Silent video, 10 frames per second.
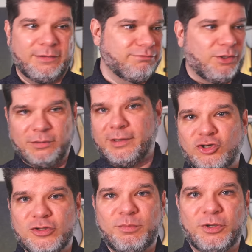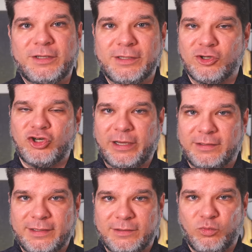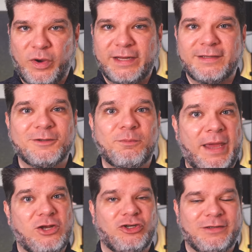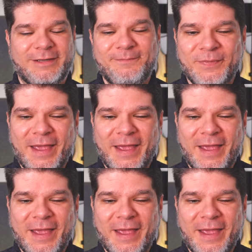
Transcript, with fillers: you just put it in the shed and waited patiently.